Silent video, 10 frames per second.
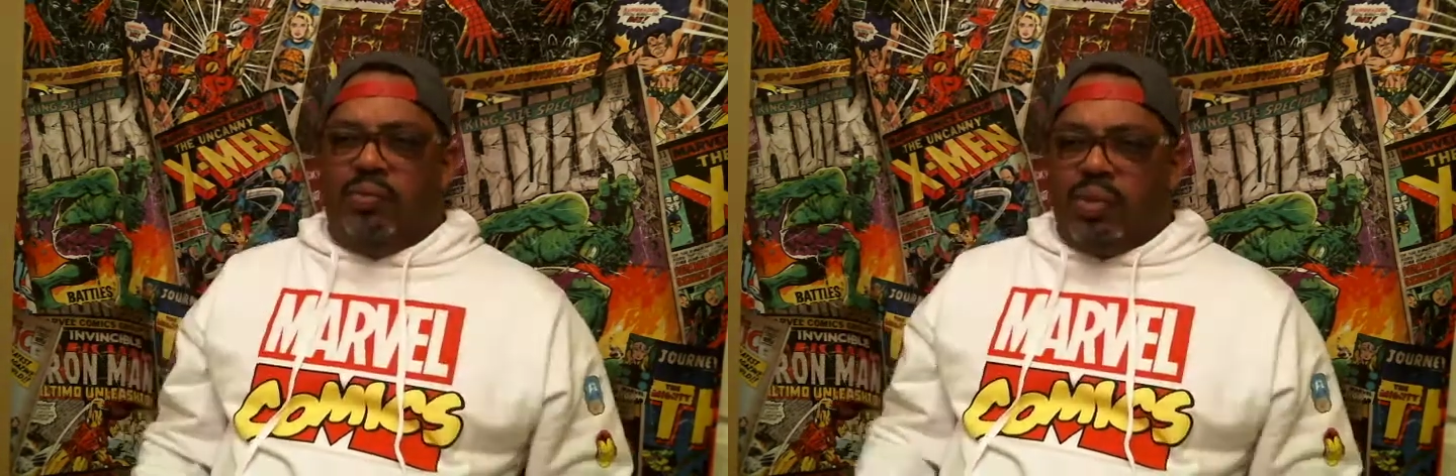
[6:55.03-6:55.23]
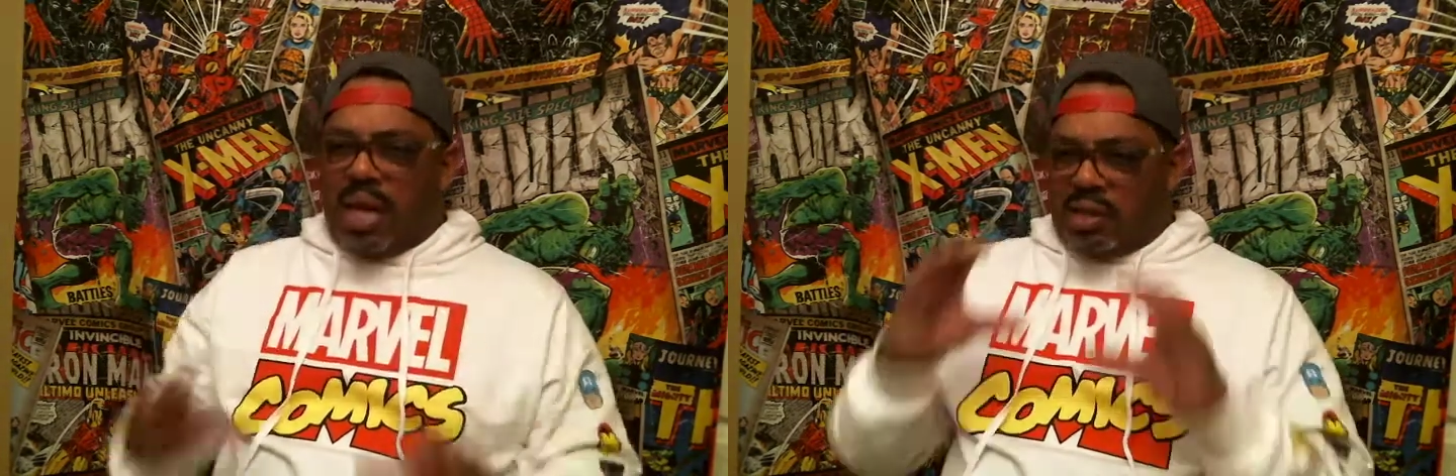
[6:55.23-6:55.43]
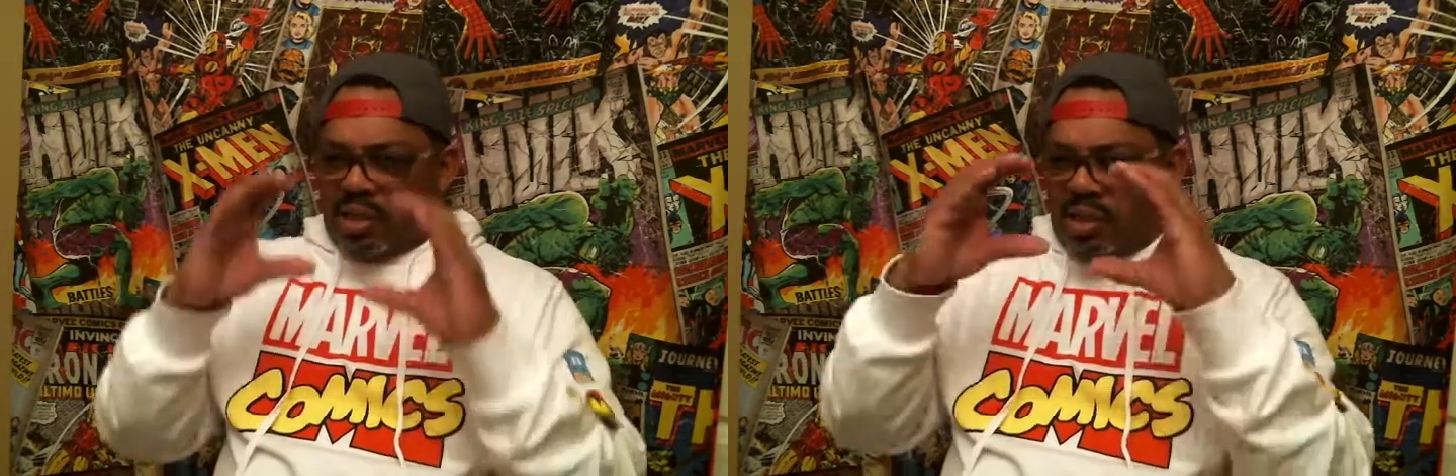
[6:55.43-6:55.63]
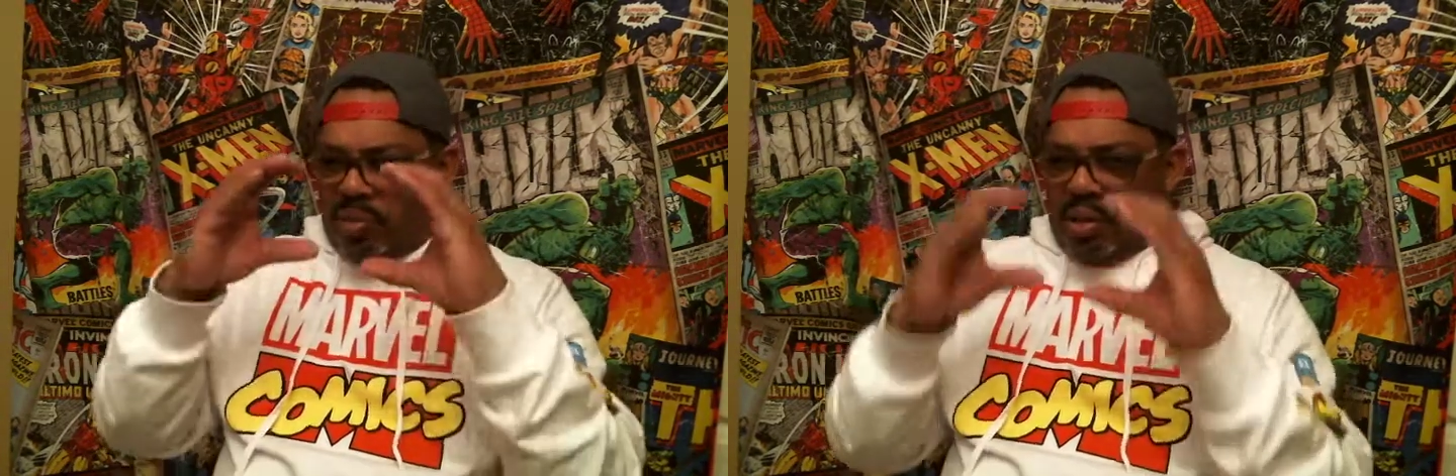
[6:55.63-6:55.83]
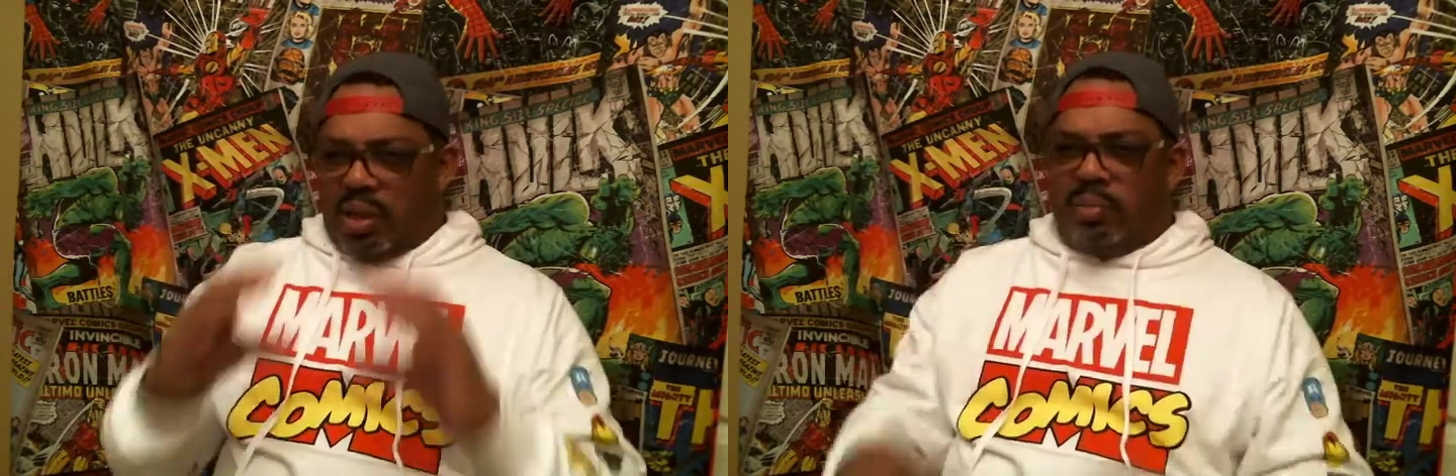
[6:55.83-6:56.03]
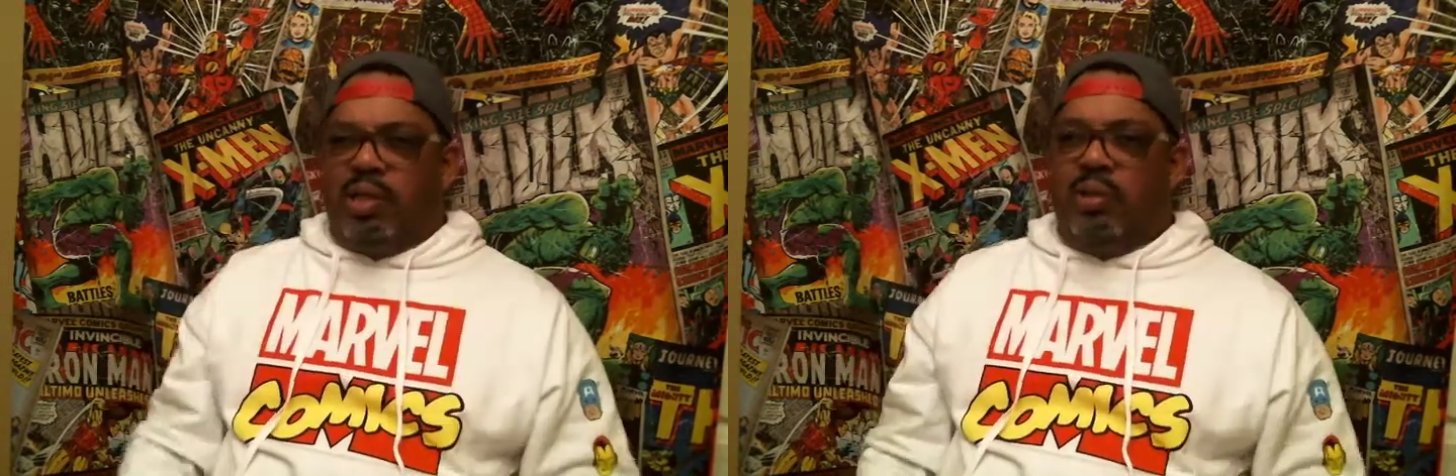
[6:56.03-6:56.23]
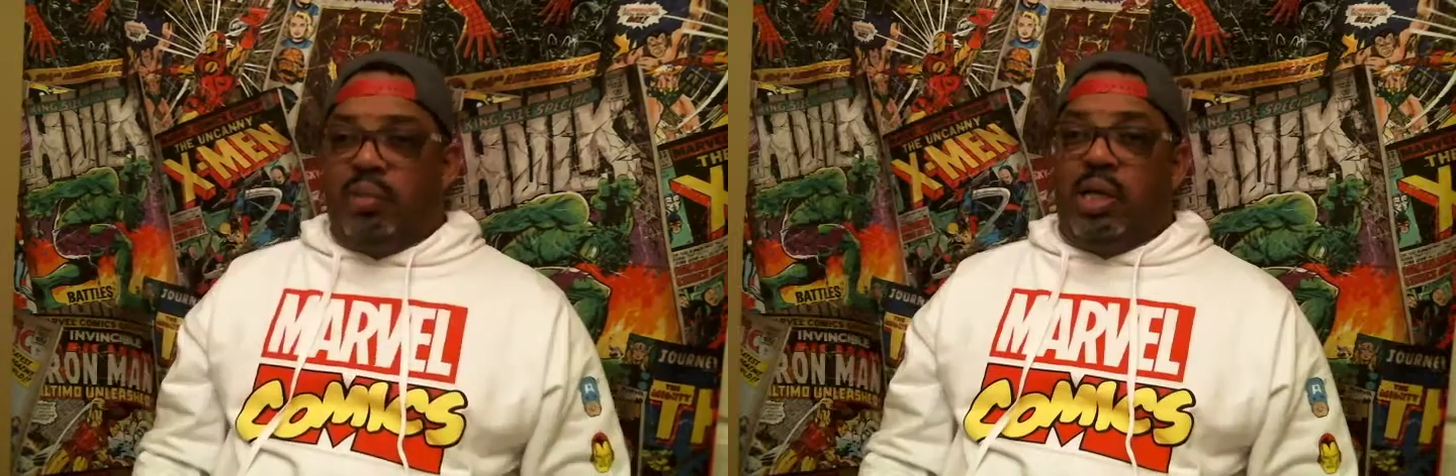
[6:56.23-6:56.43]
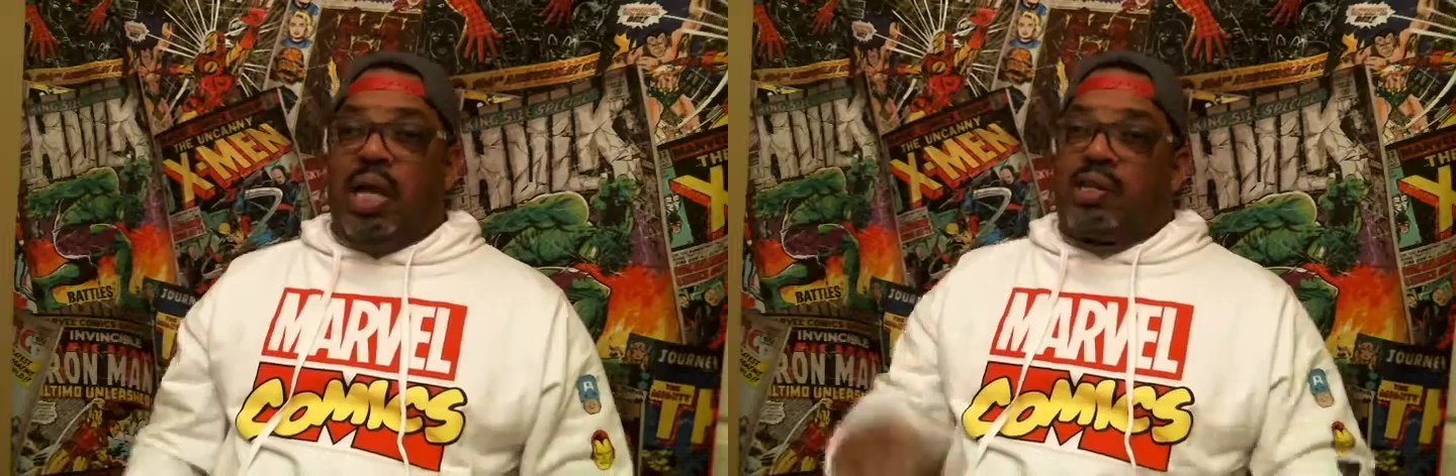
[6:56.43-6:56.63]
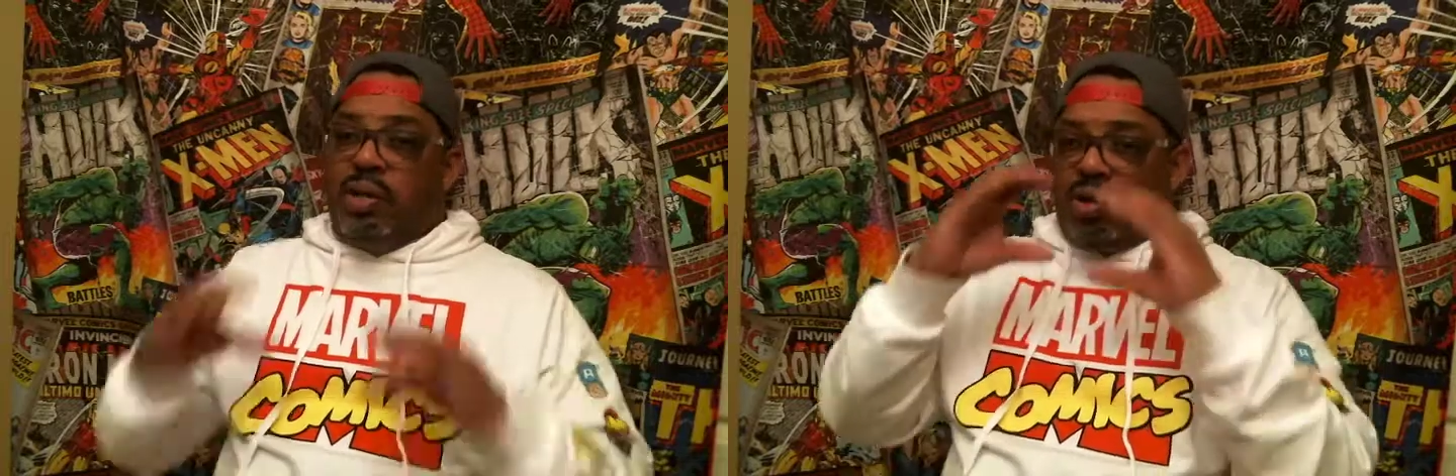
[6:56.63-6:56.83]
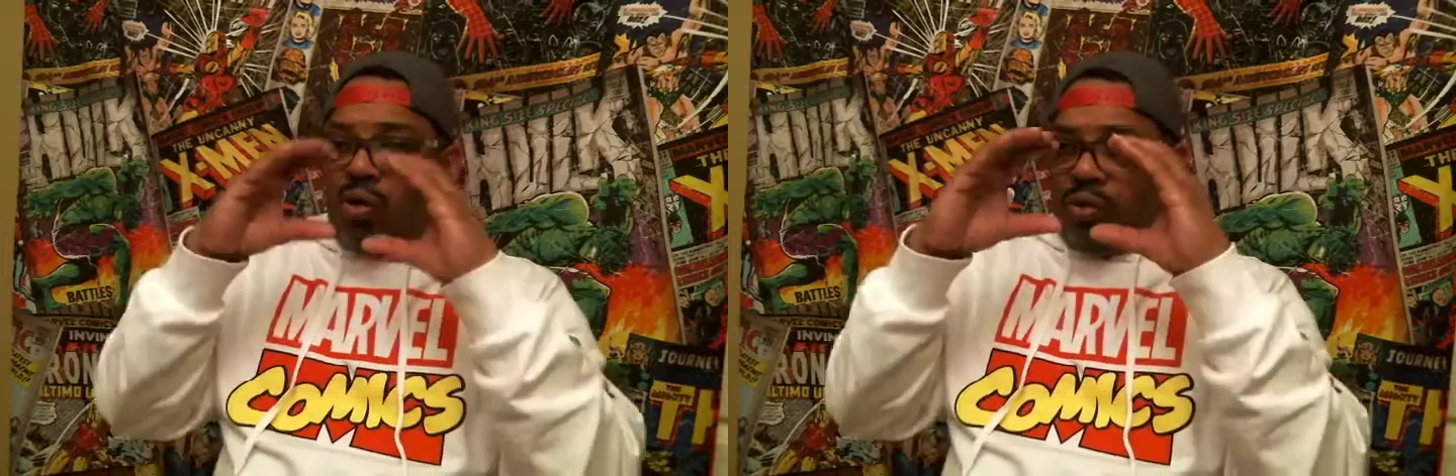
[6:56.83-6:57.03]
that's the epitome to me. That's the
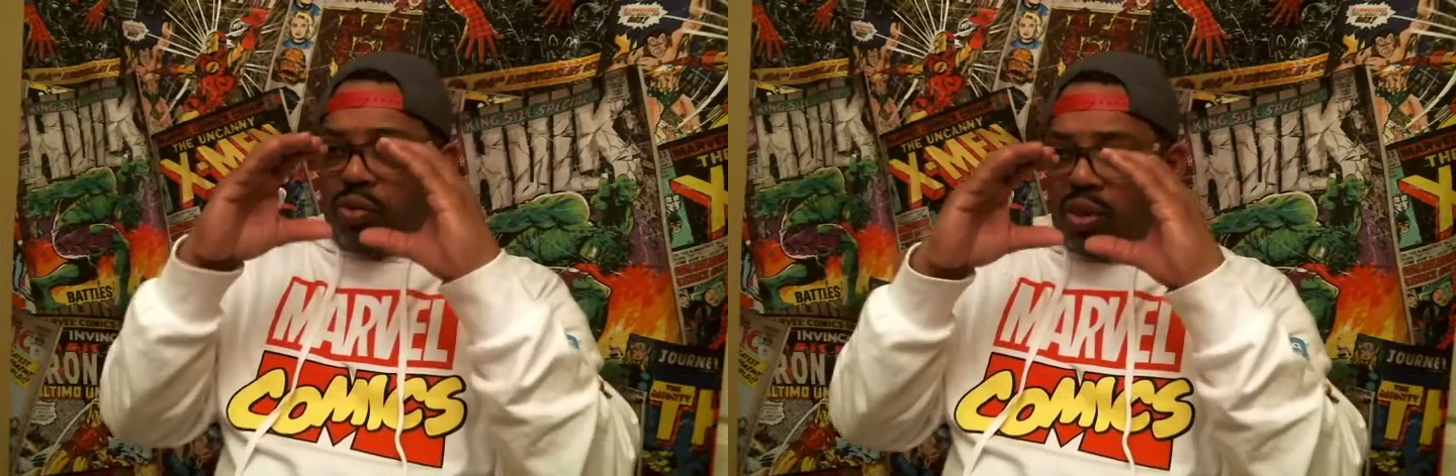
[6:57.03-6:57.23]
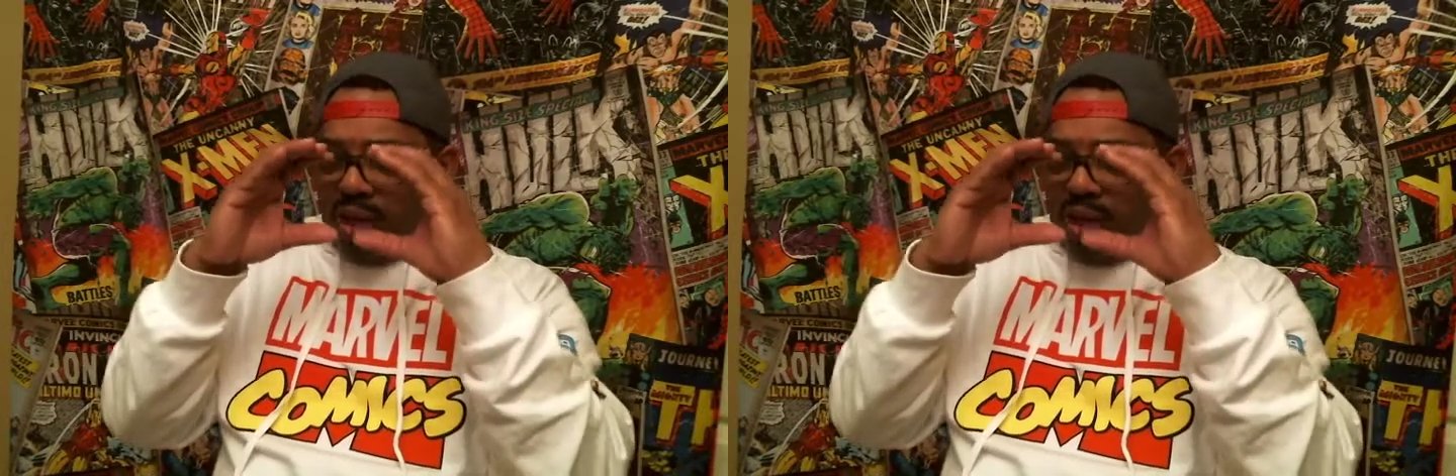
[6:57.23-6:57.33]
golden.